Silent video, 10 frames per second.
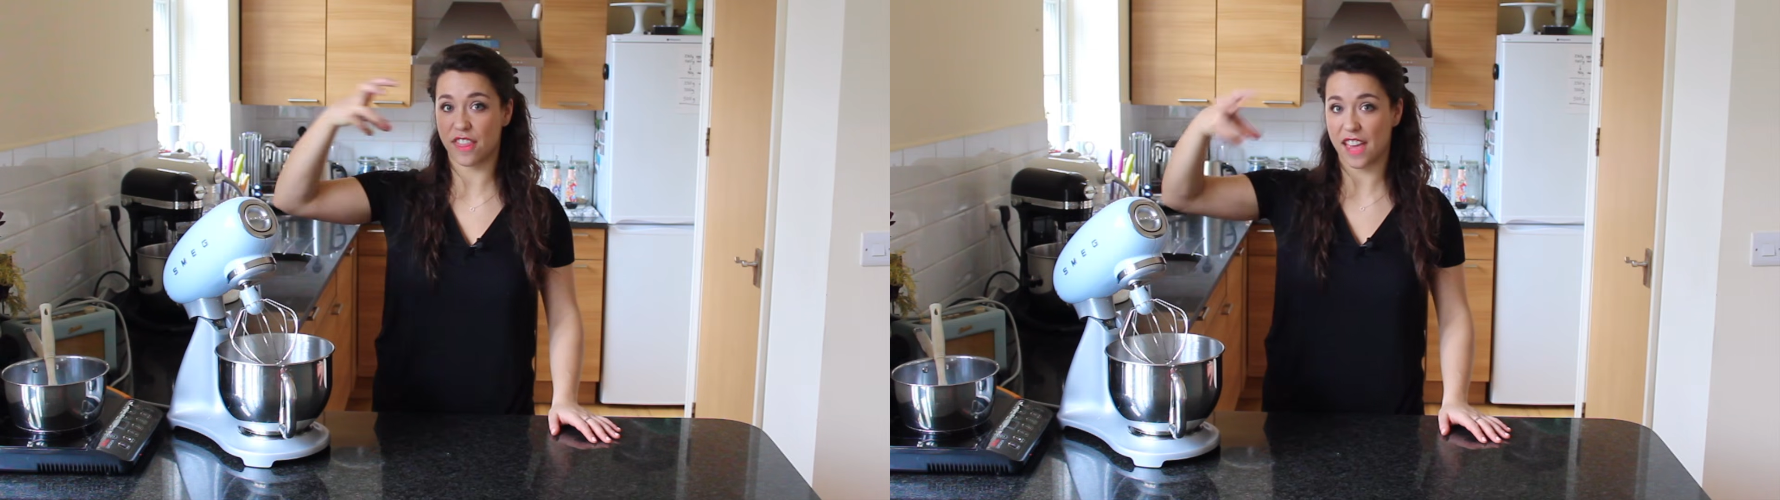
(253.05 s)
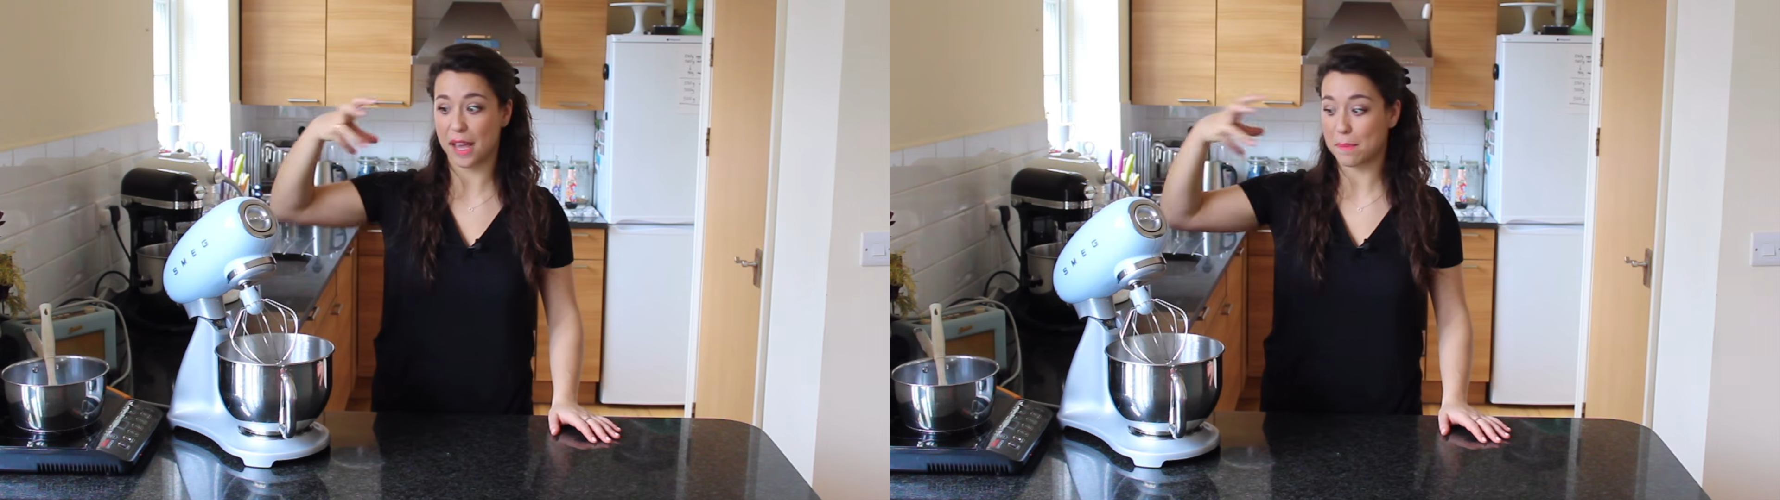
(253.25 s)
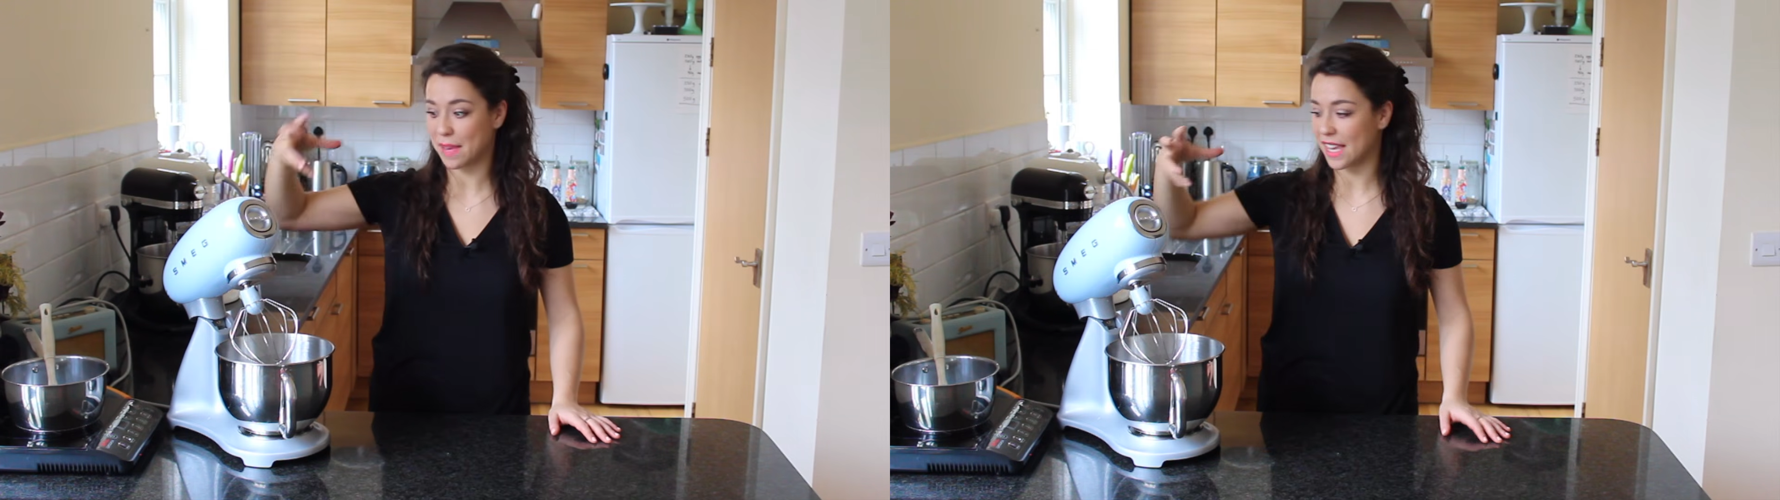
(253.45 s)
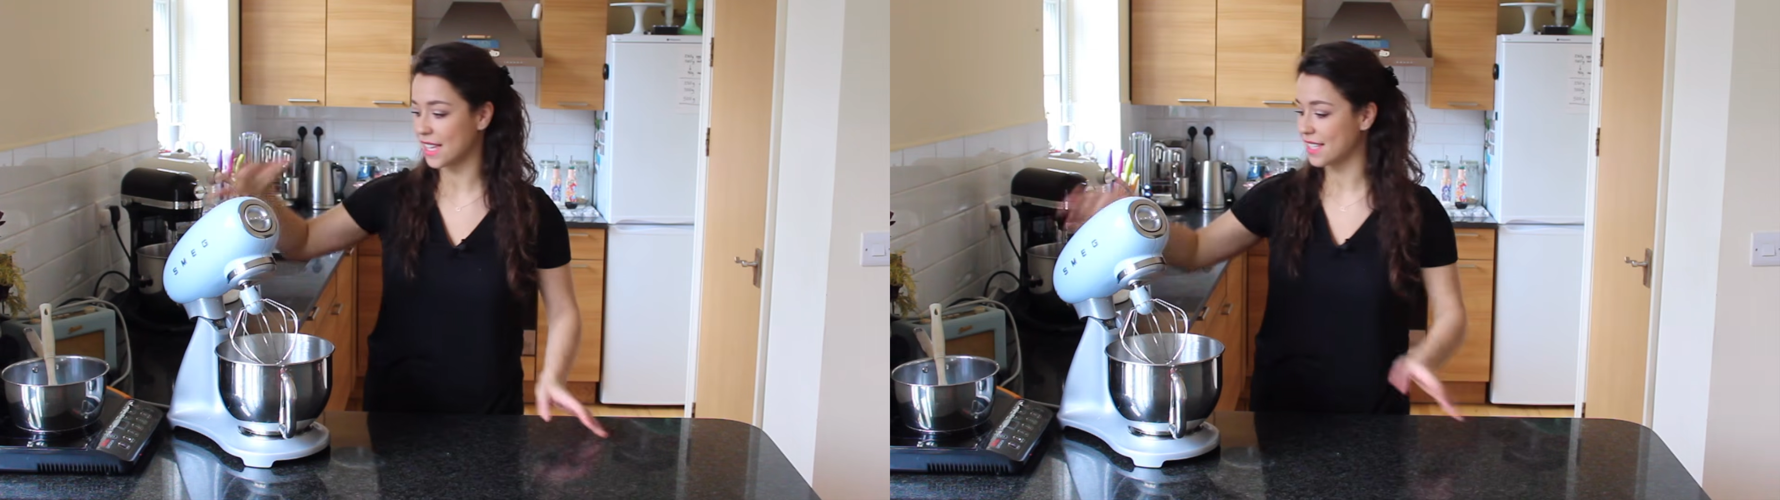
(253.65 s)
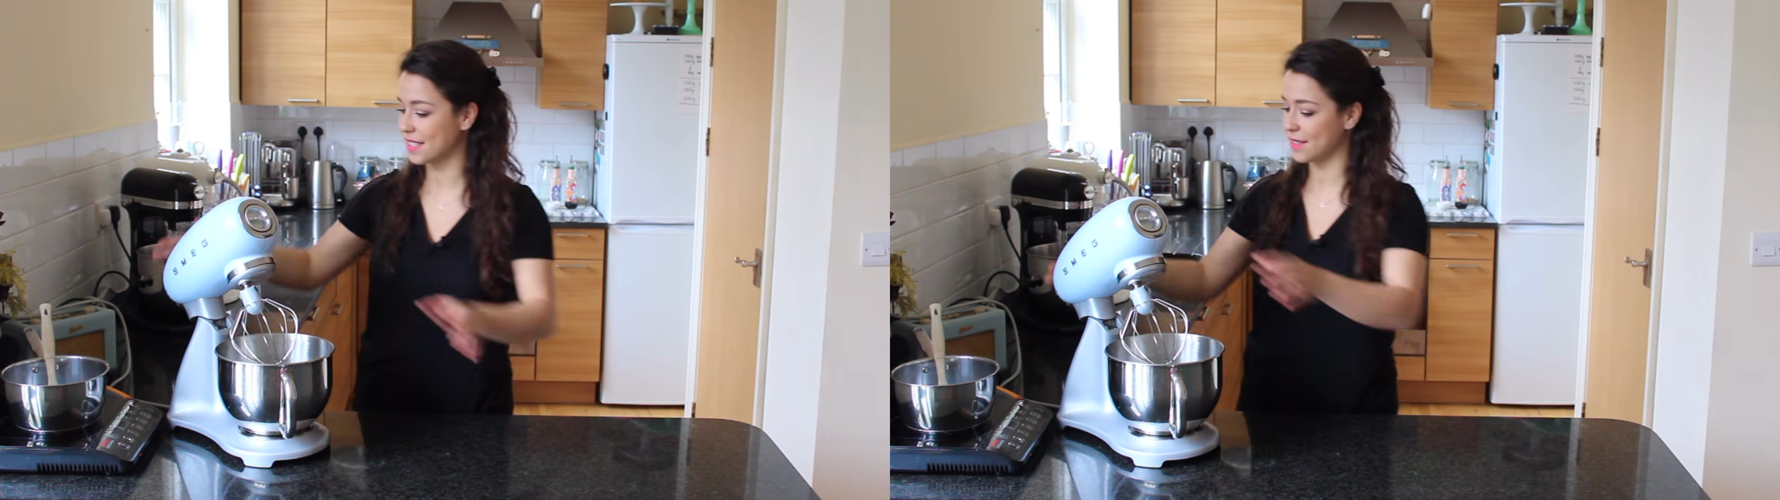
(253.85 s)
thick
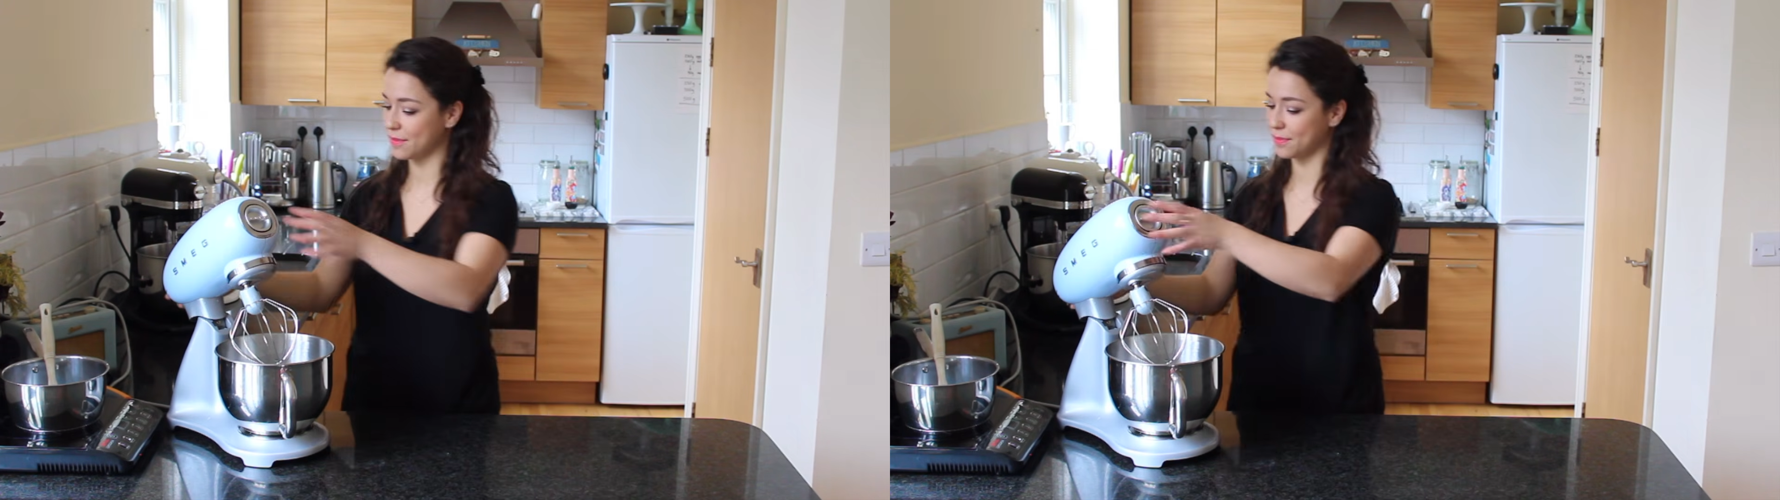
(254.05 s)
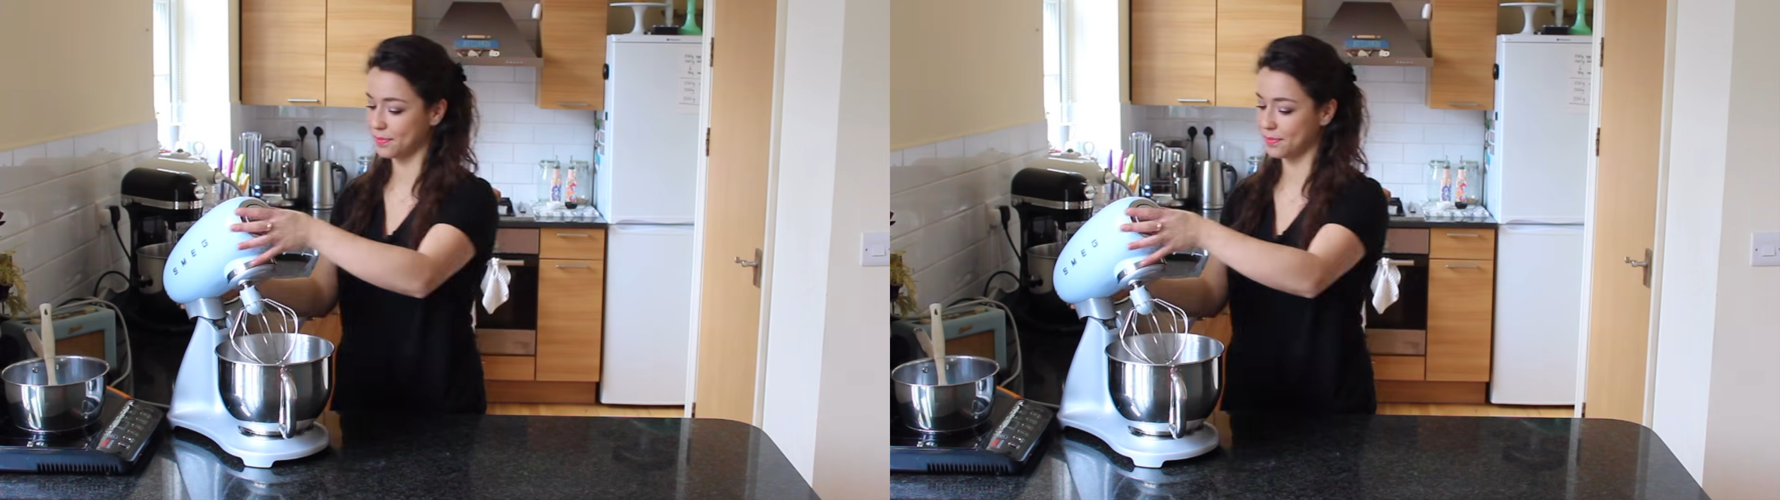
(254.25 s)
peaks.